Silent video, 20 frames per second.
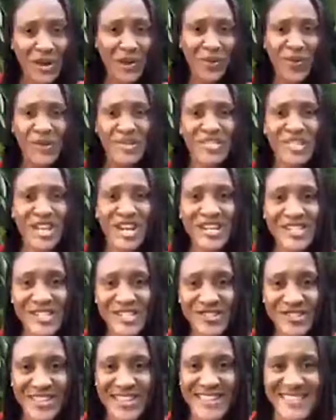Which
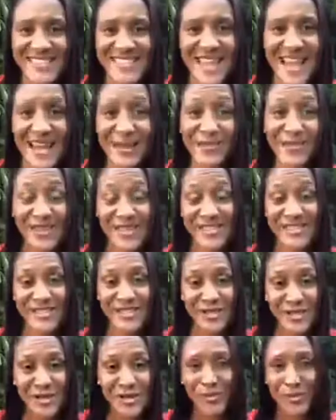country is that? Because you
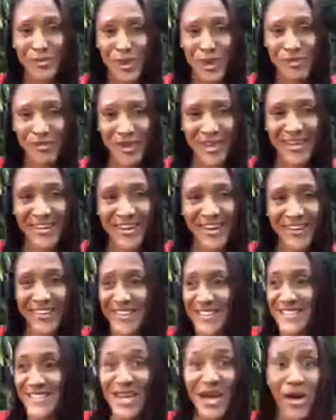know, my radar
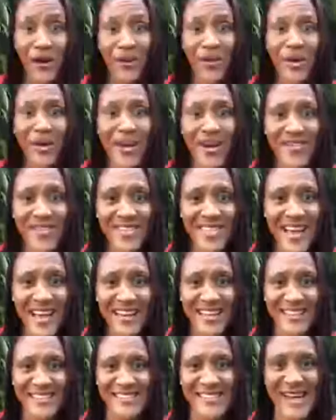is, wherever that
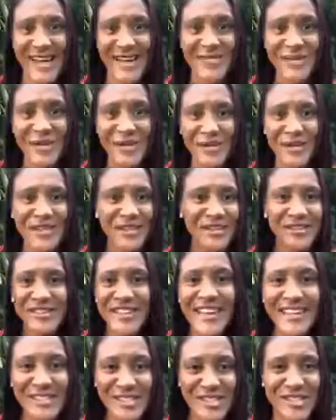is, I'm going there
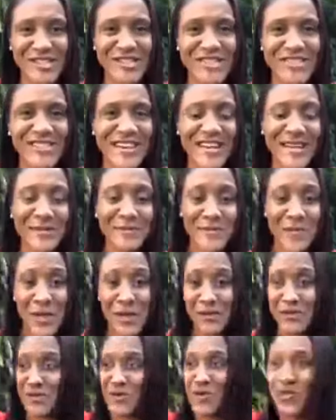next year, right?
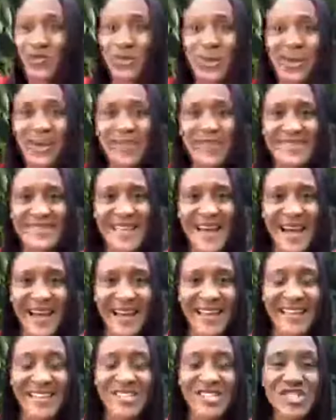So where is that?
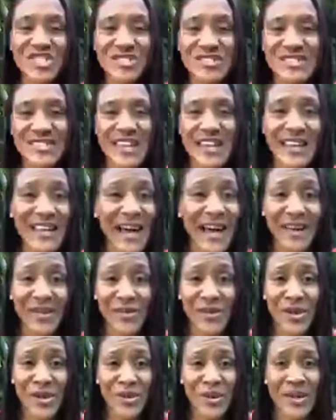And she said, I
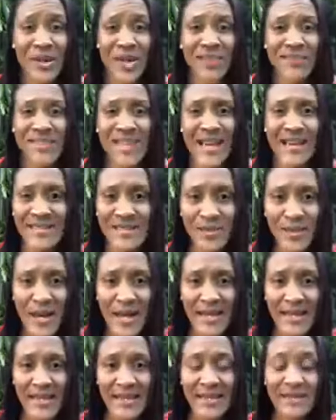don't know, I'll have to ask the
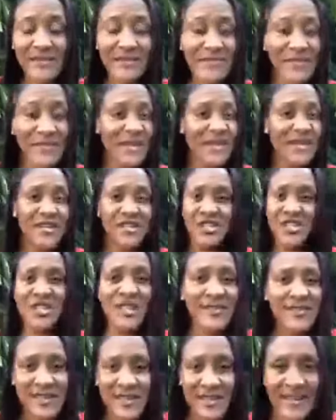pilot. She
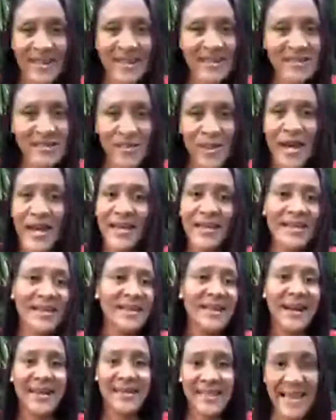never did ask the pilot.
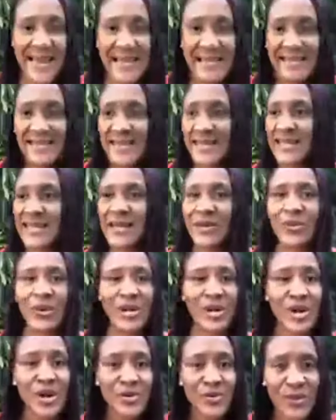I landed, I
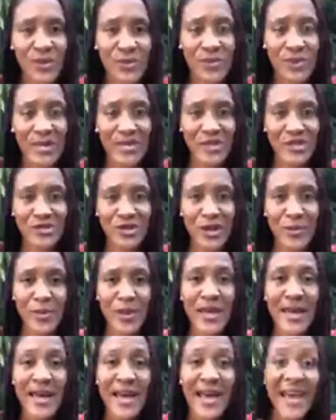went on with my trip.
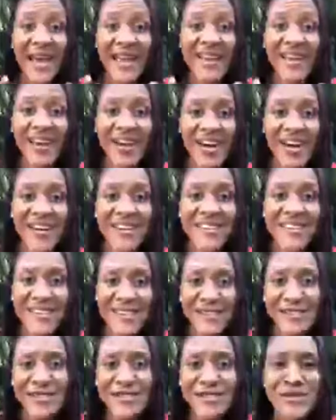And on
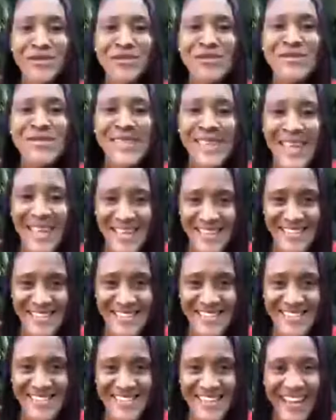these 2
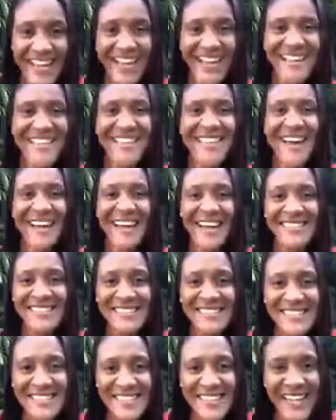days that I
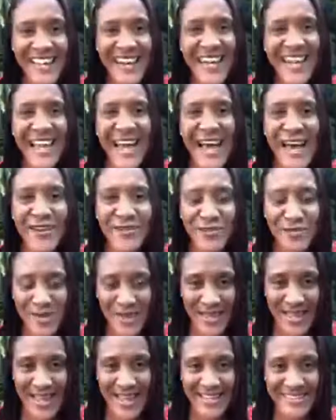did not have
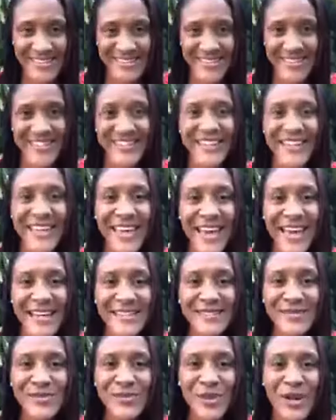planned,
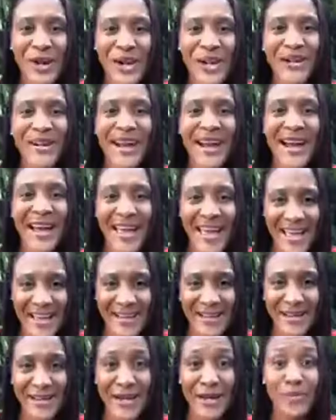guess where I
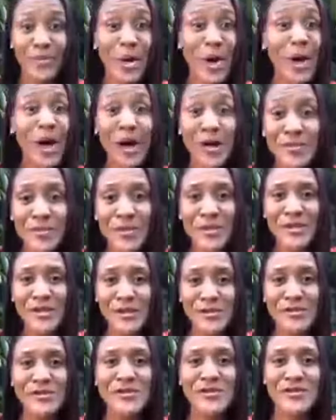ended up,
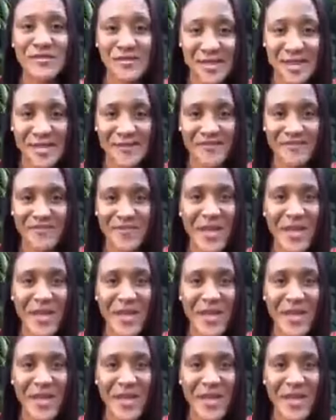unbeknownst to me?